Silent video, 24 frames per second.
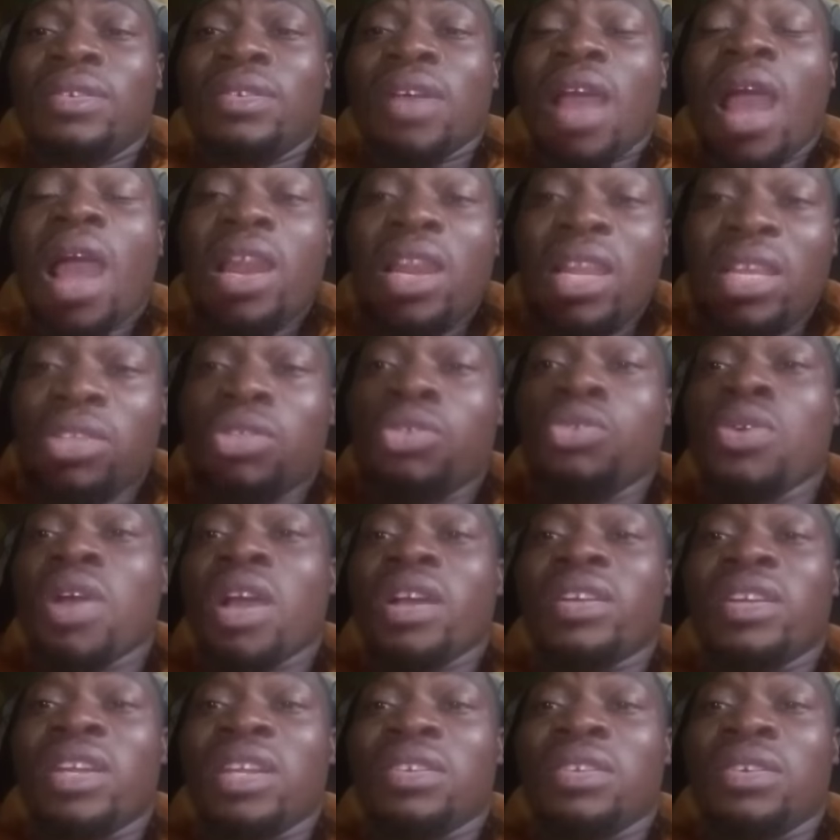at least you
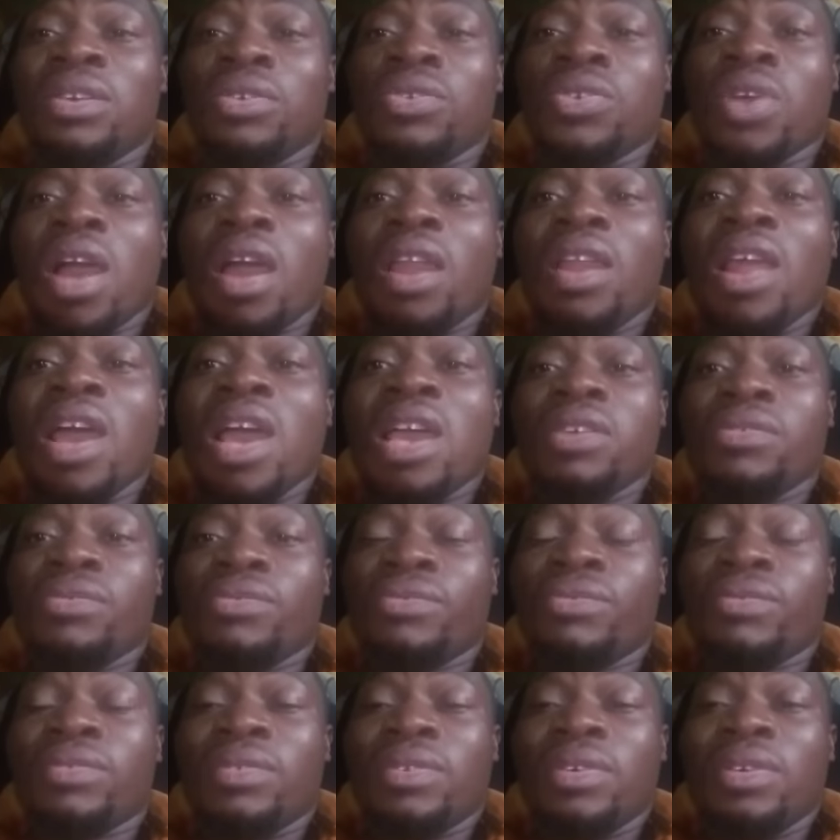are great, you are
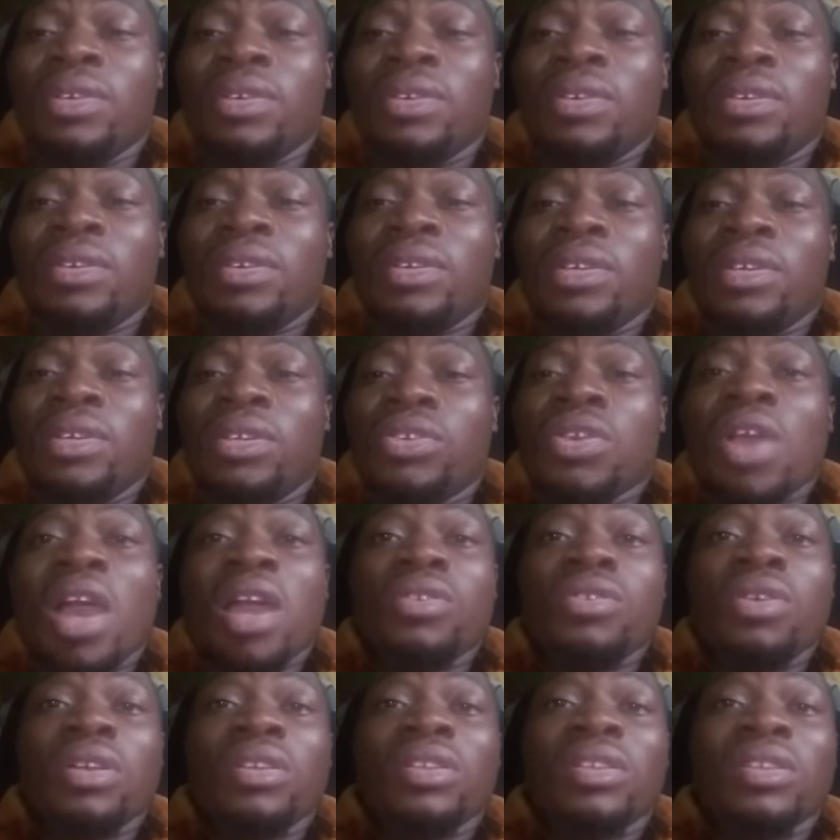alive. You are
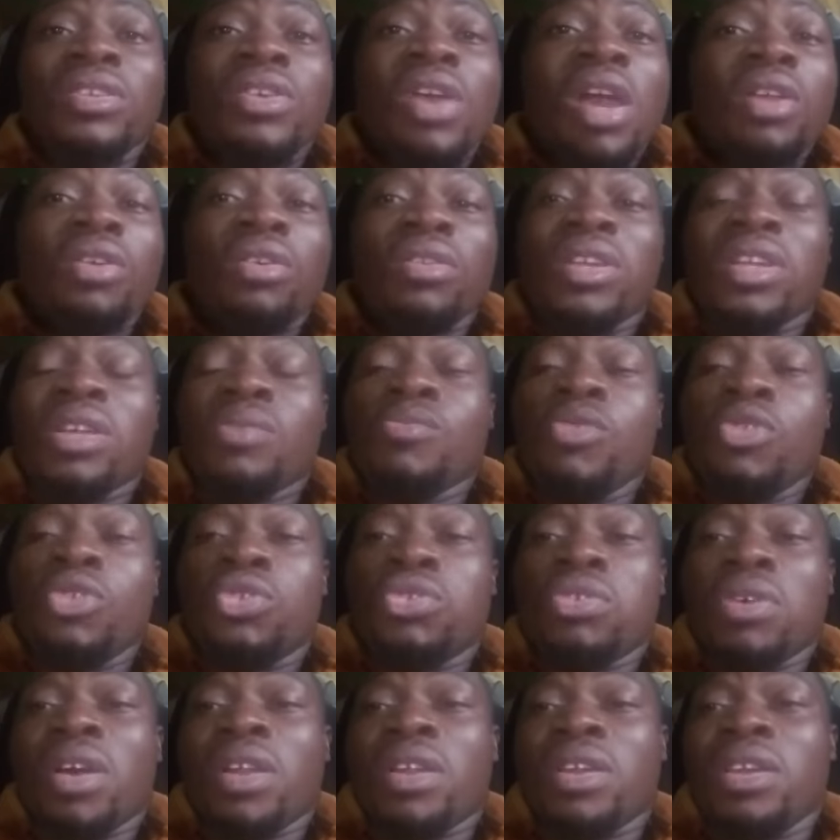not in a
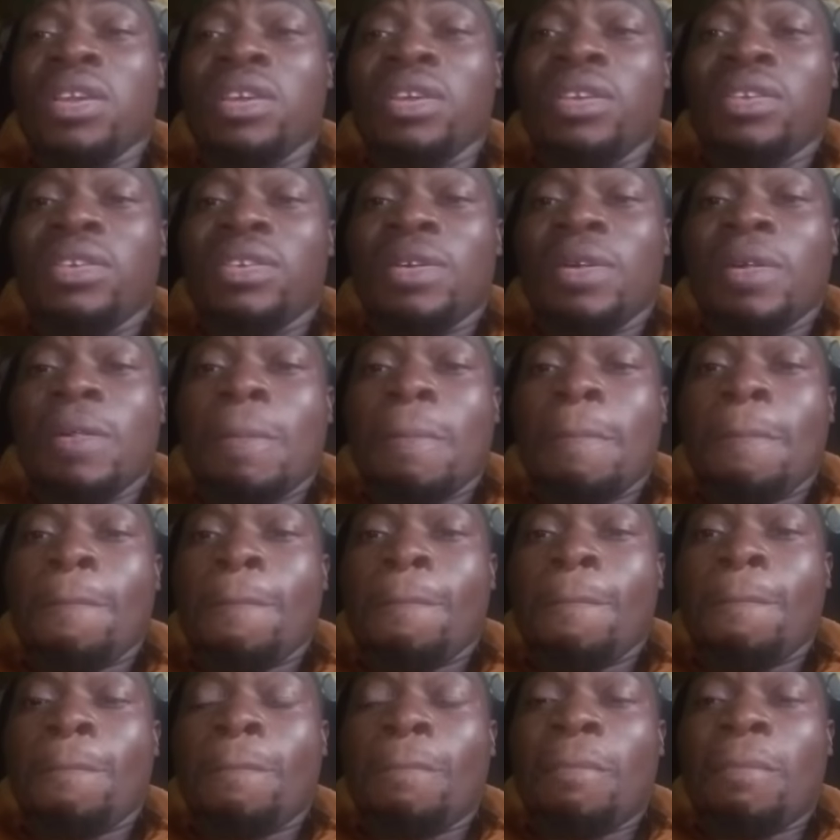mortuary.
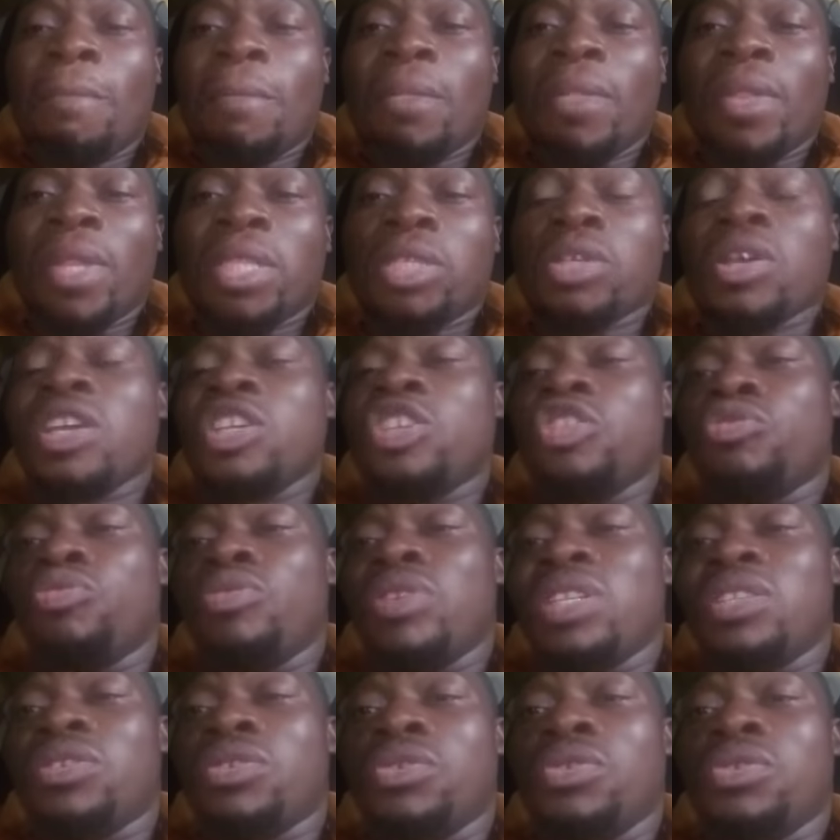So I
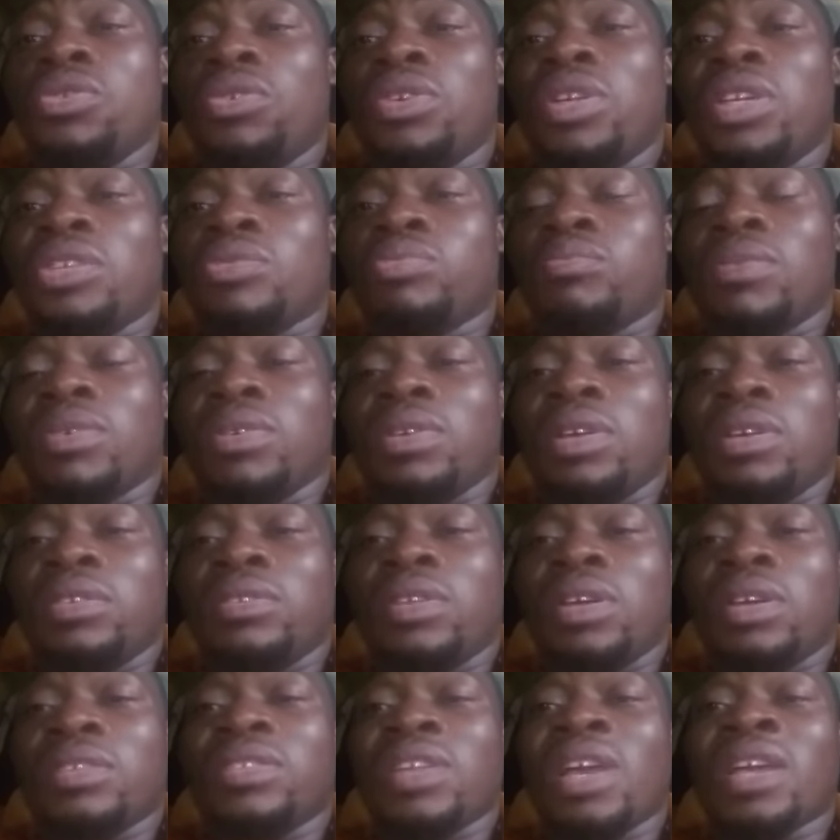speak to you
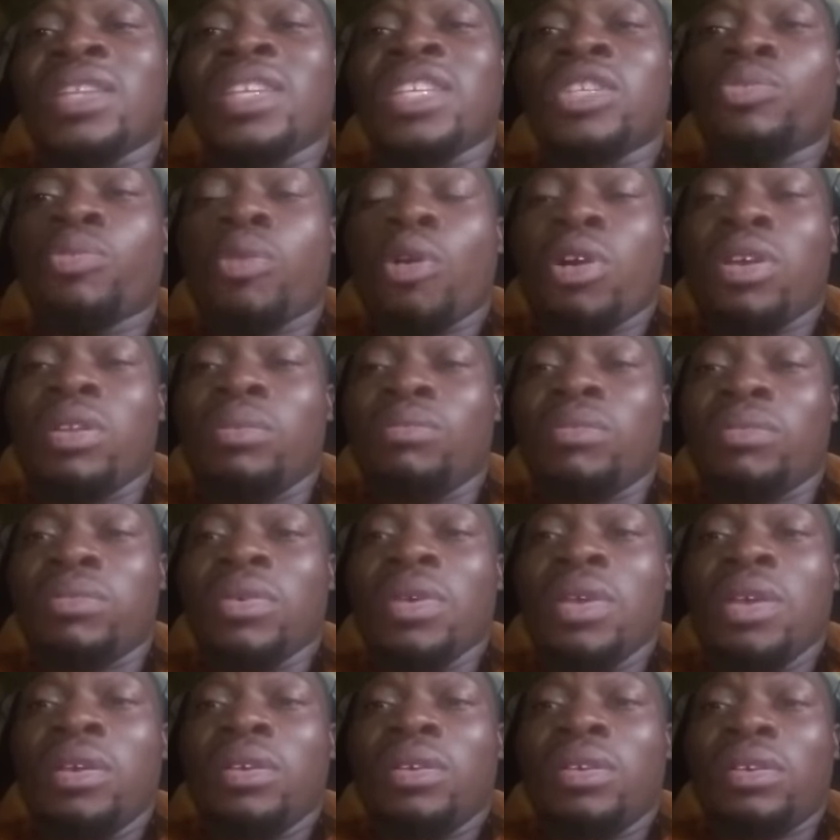at this point,
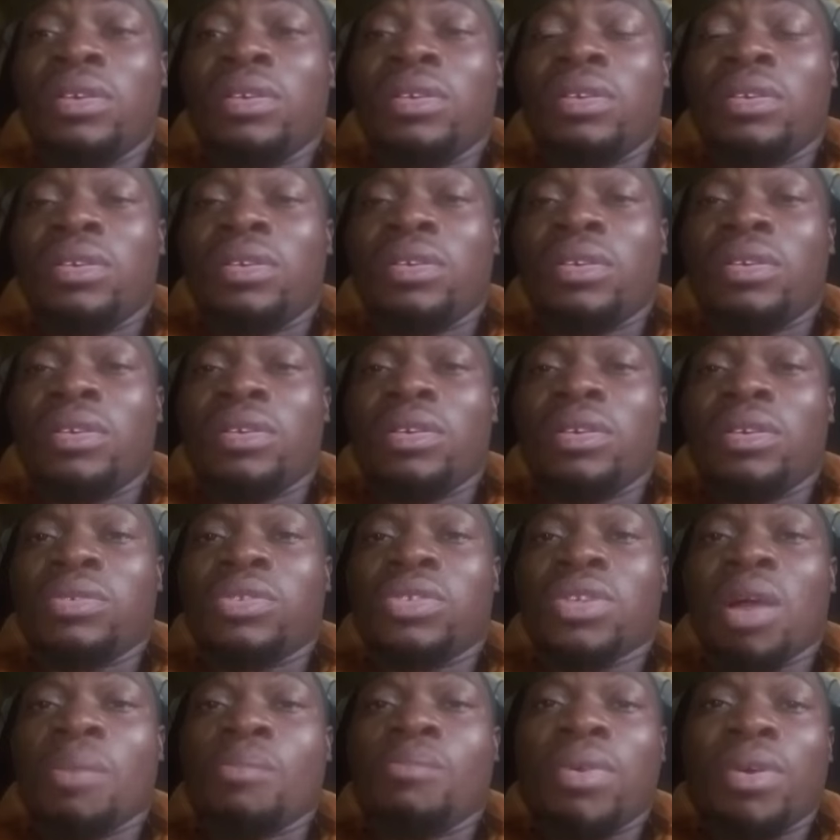
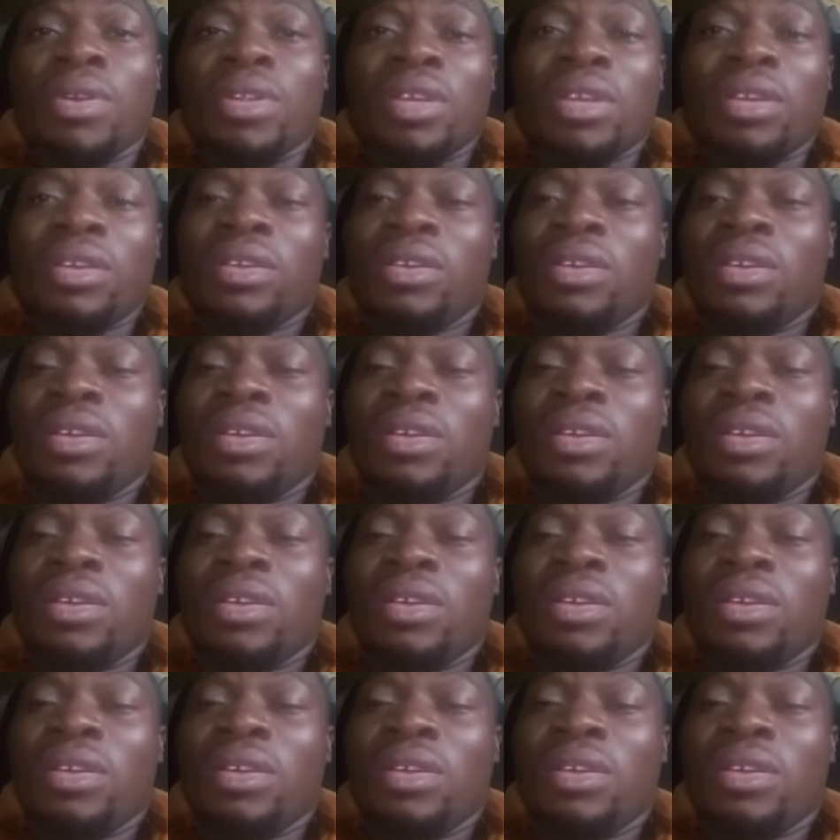somebody.